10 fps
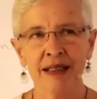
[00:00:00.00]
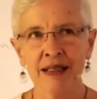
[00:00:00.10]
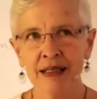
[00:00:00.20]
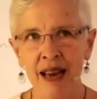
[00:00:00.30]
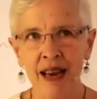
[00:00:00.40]

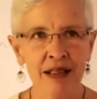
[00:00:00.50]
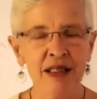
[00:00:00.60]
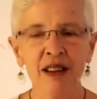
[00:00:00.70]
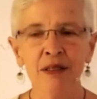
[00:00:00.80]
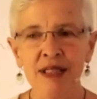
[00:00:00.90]

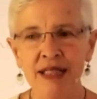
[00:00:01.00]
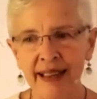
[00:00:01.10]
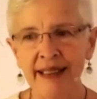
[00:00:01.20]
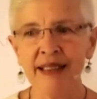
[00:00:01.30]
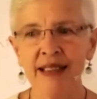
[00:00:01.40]
stages of
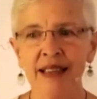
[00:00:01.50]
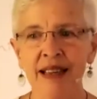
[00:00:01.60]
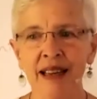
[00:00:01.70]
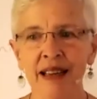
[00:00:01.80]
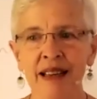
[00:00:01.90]

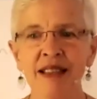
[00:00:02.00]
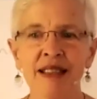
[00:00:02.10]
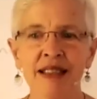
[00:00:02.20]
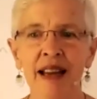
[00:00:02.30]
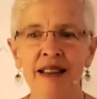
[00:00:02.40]
density,
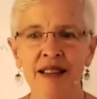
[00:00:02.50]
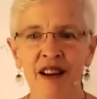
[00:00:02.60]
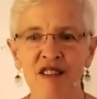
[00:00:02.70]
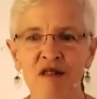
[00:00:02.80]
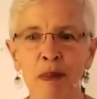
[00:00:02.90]
states
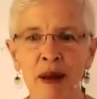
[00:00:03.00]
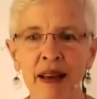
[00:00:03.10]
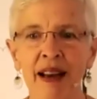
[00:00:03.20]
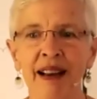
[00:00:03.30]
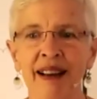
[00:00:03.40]
of
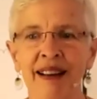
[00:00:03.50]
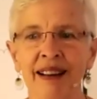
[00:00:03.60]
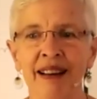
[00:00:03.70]
being.